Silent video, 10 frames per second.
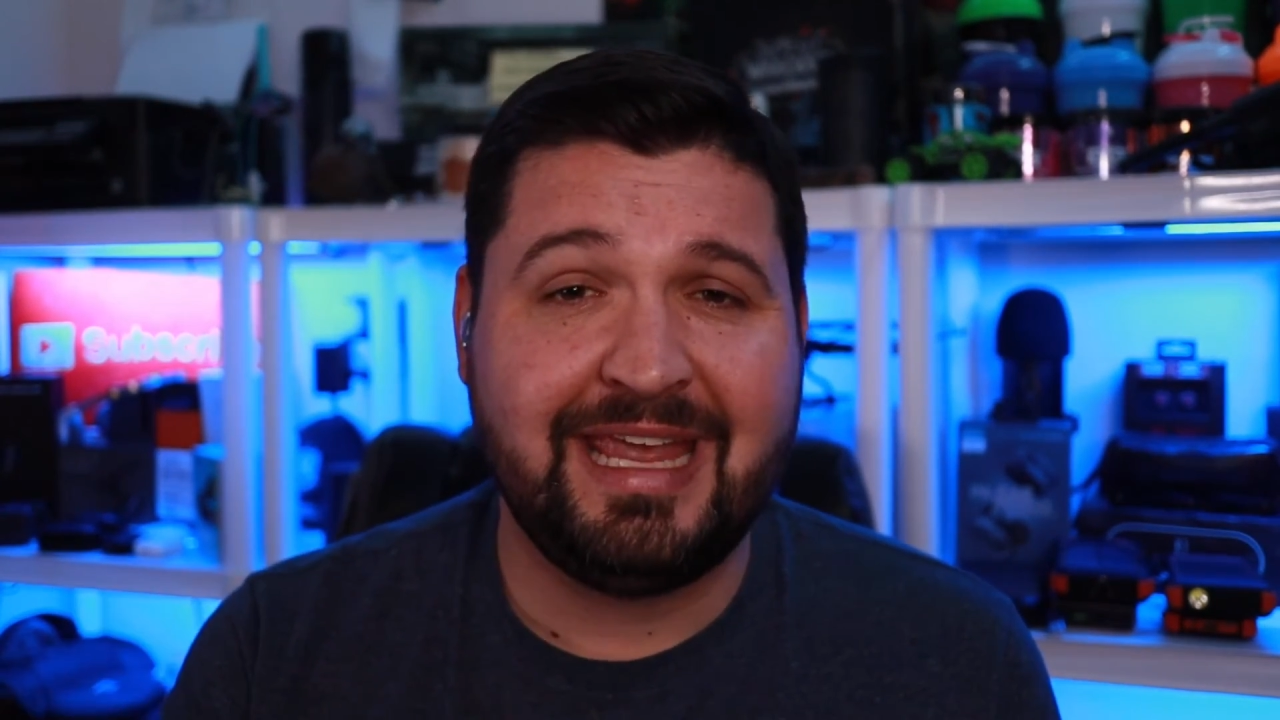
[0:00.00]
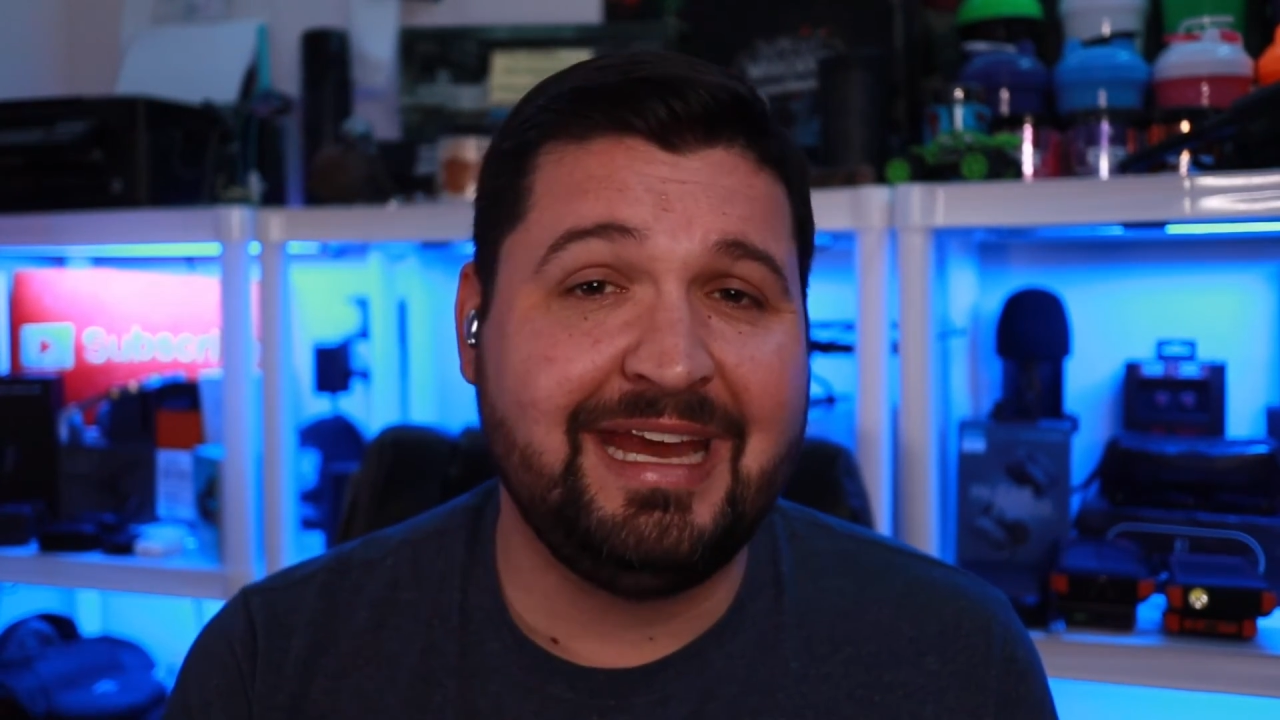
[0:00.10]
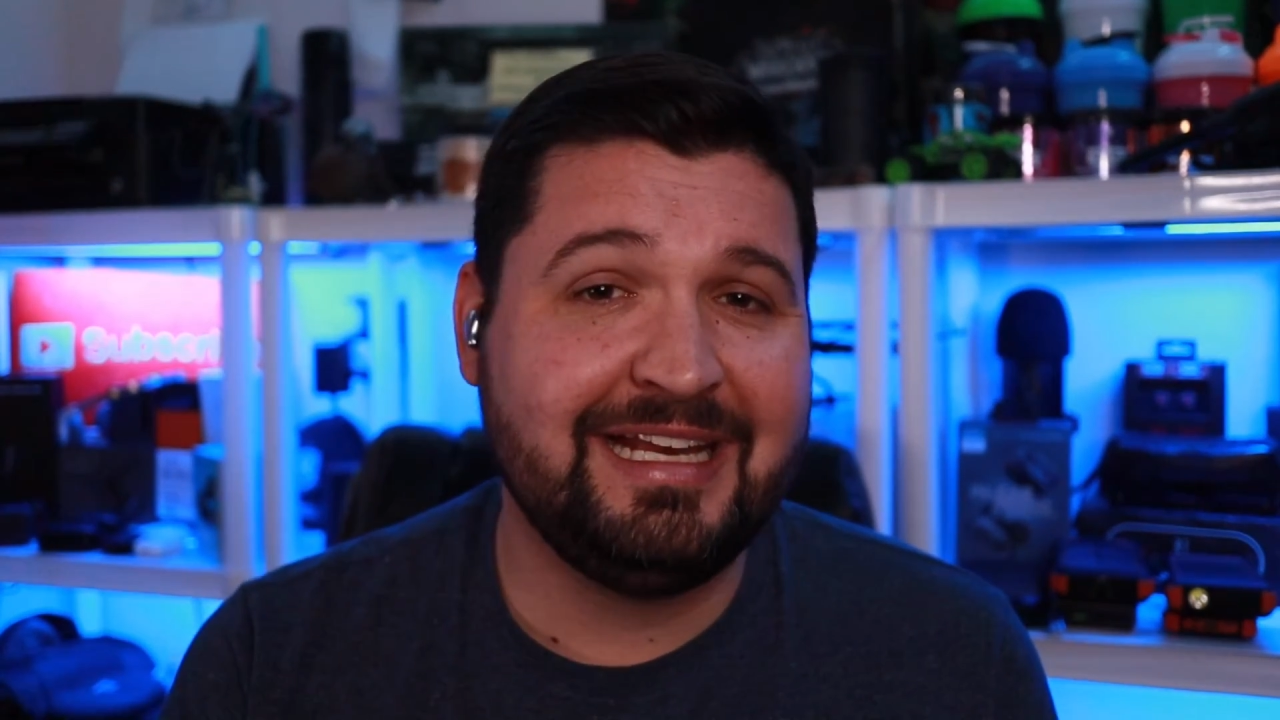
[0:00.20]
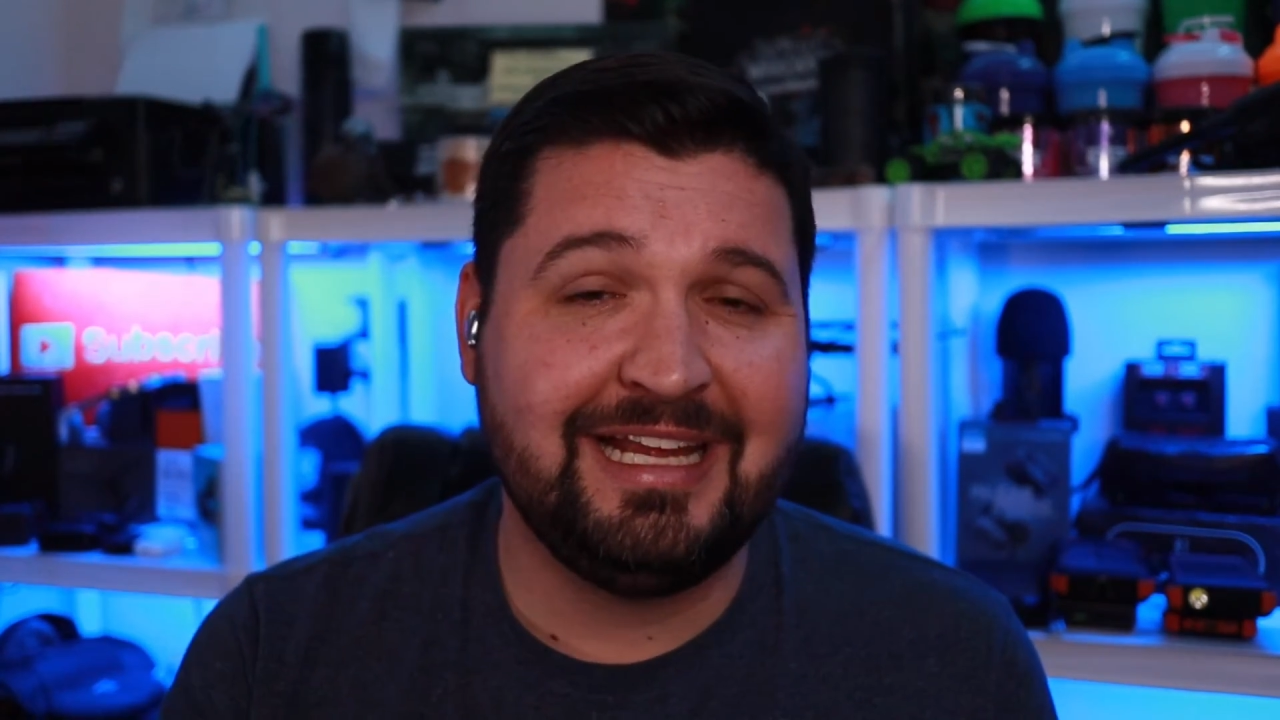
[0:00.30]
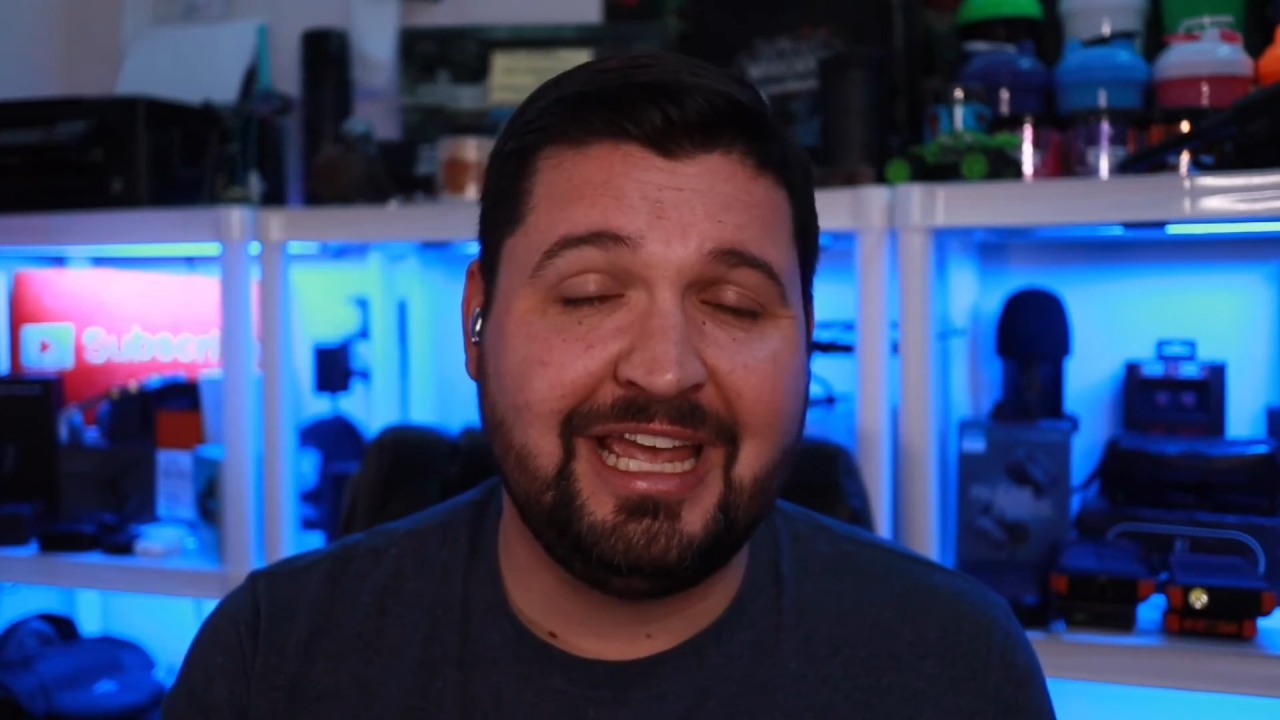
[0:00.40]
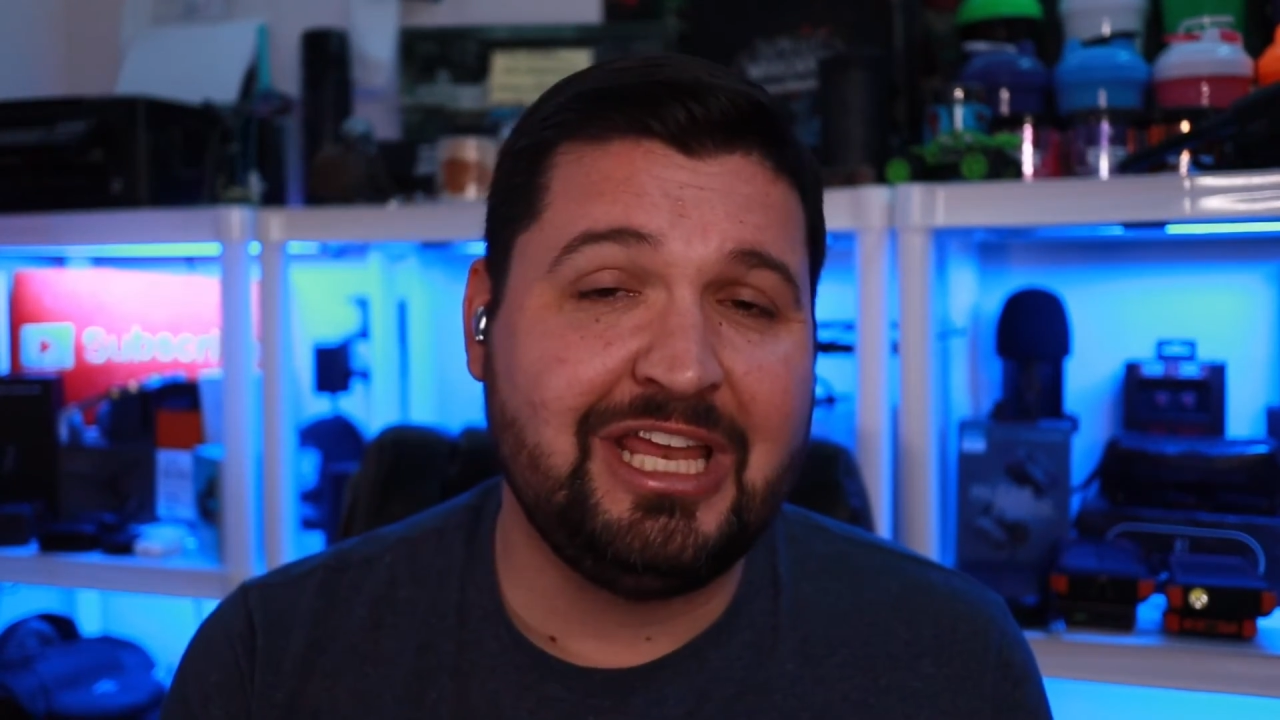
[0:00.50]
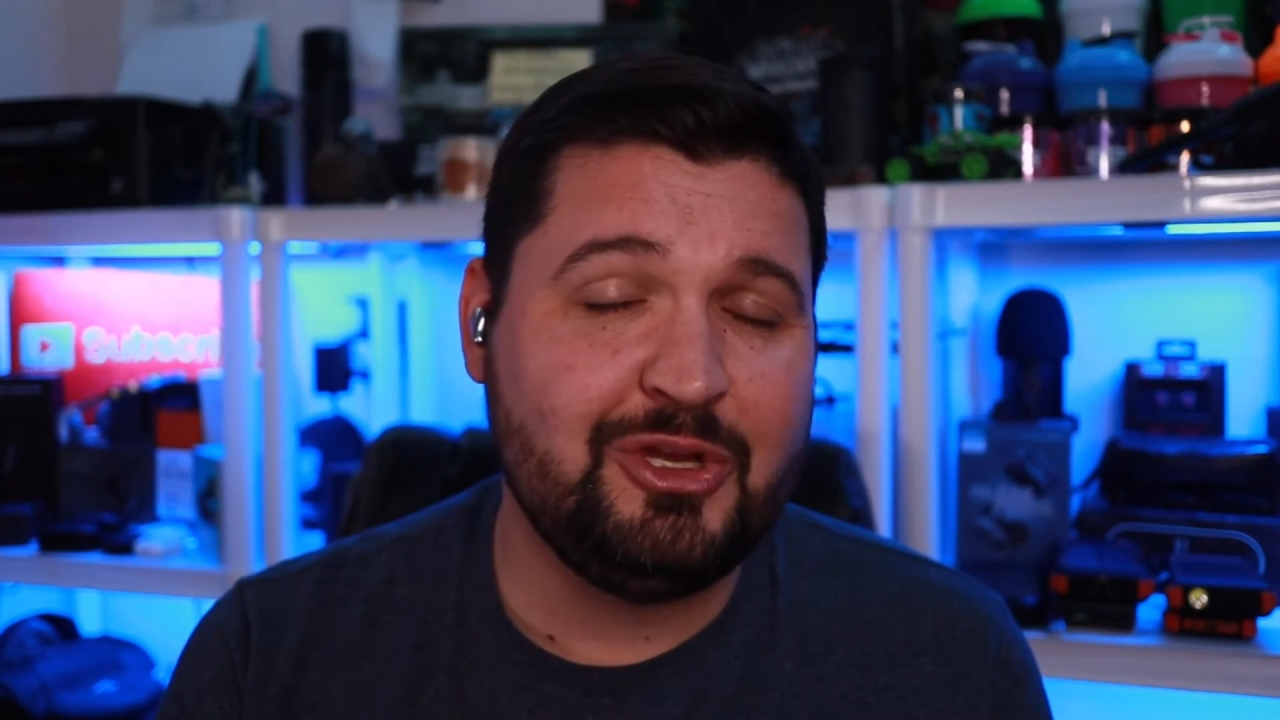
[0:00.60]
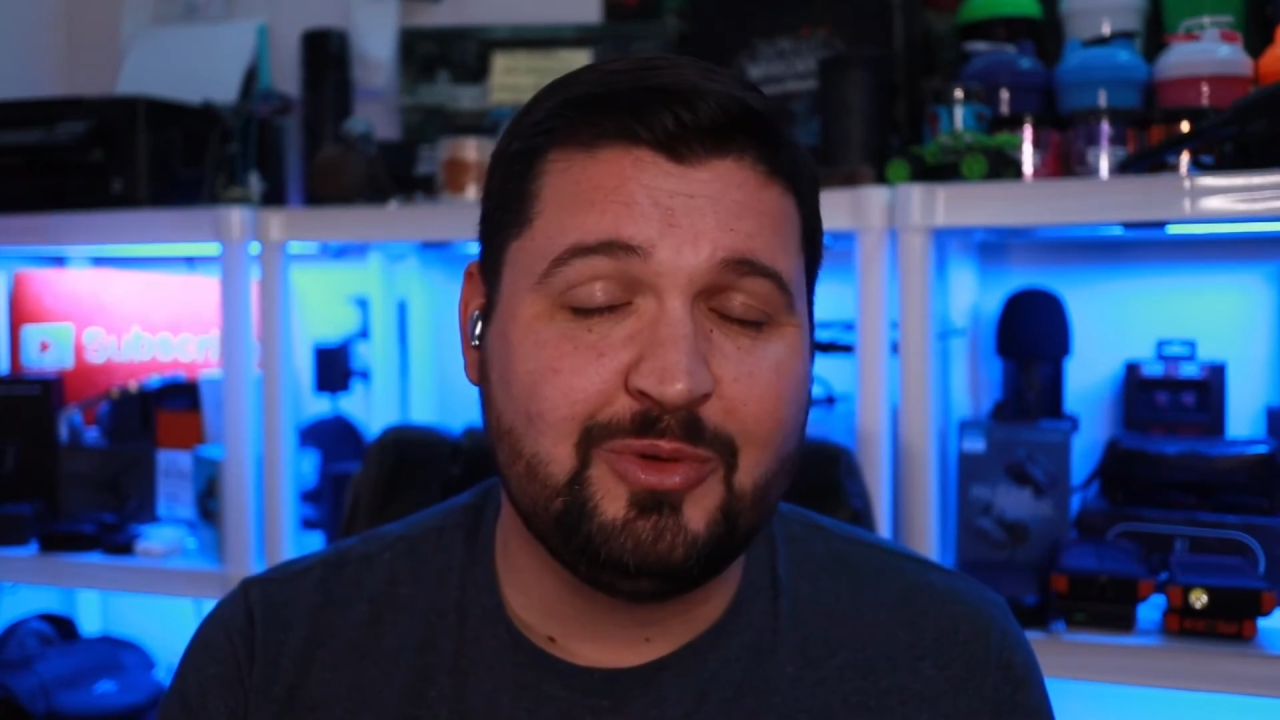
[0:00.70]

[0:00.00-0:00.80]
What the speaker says: Canada, and